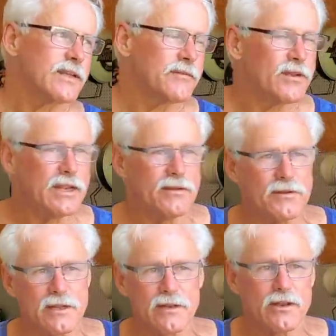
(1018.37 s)
even, even
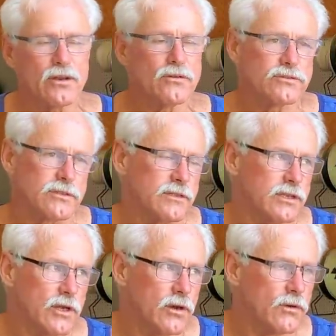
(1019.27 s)
in Houston,
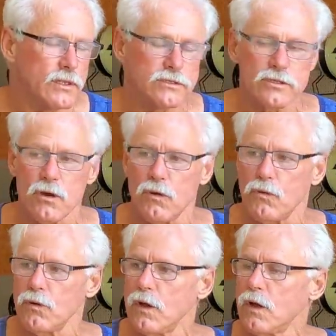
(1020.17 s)
you know? And so